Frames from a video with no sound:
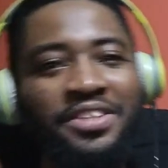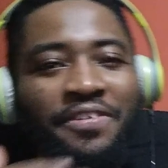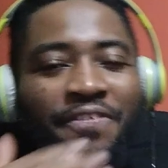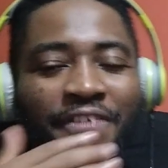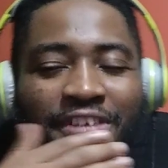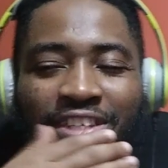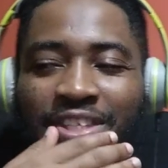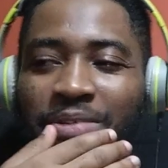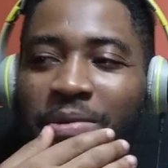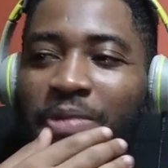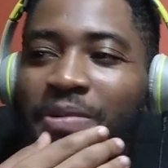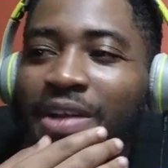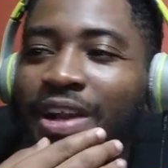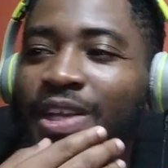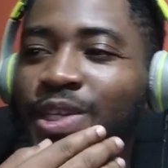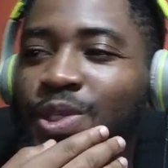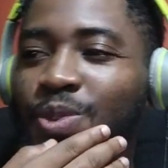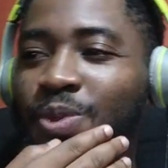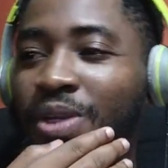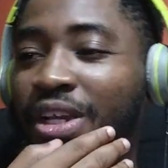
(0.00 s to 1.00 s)
is the first time I'm
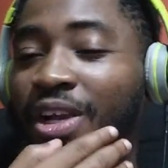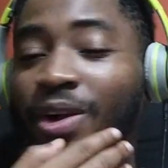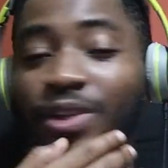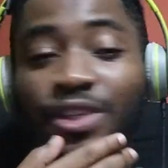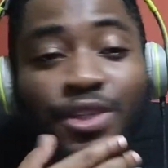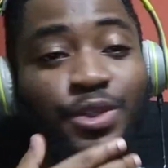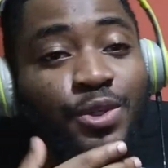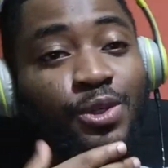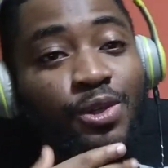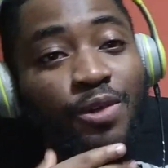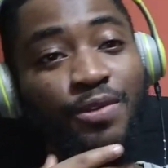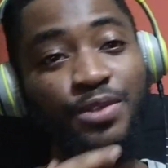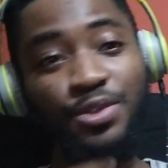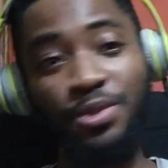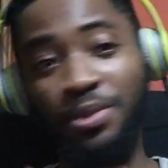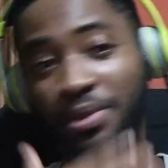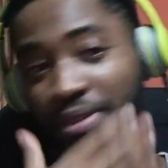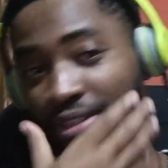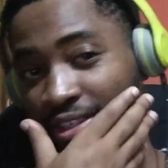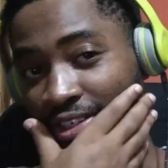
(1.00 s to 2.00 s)
reacting to a Kao Denero love
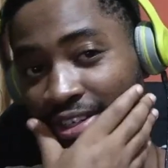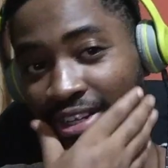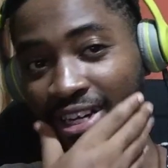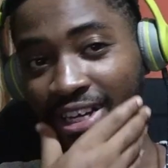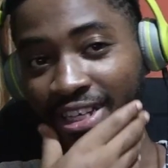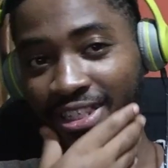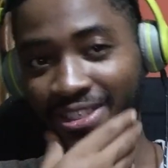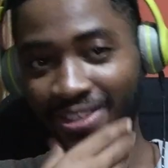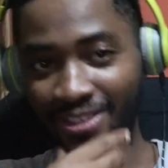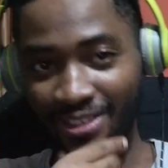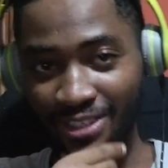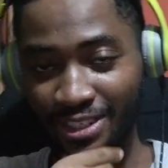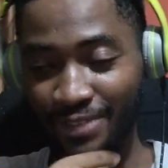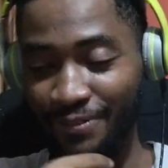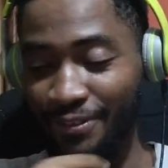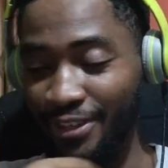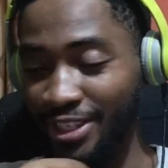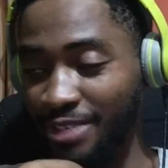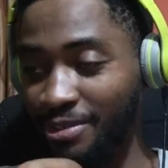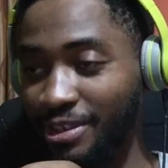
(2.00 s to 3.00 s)
song, alright? This is
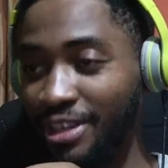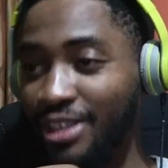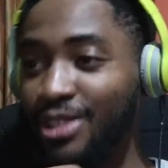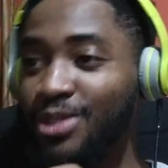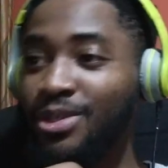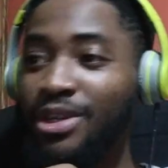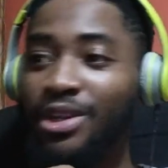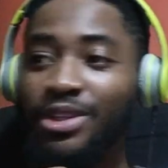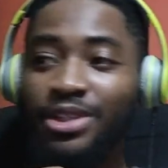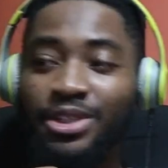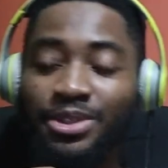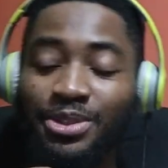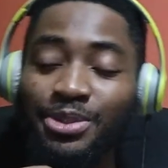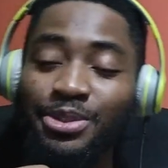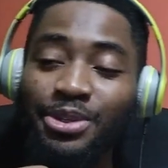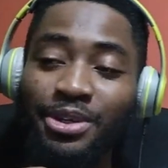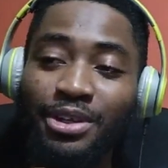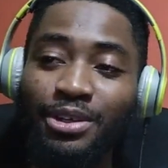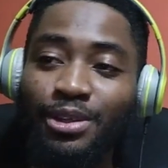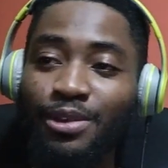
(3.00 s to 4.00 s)
the first time I'm reacting to Kao
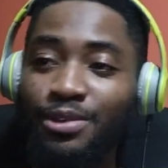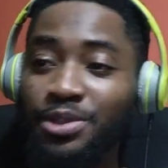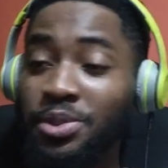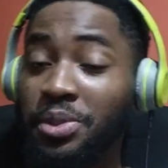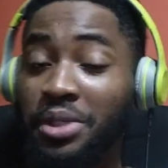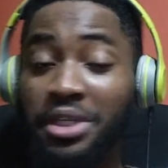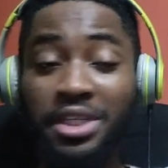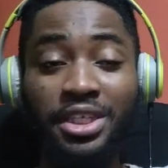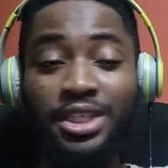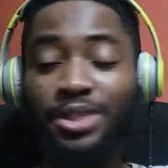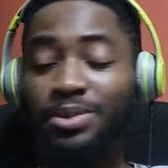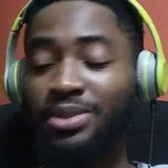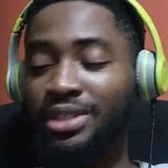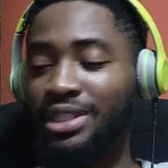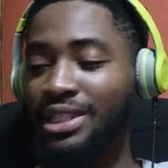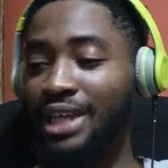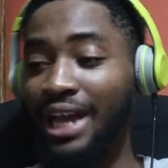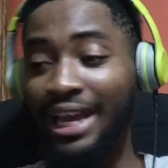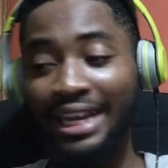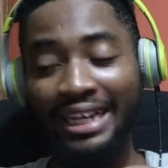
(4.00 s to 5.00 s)
Denero love song. He killed
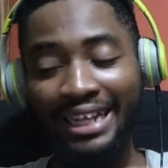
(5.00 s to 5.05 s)
it. I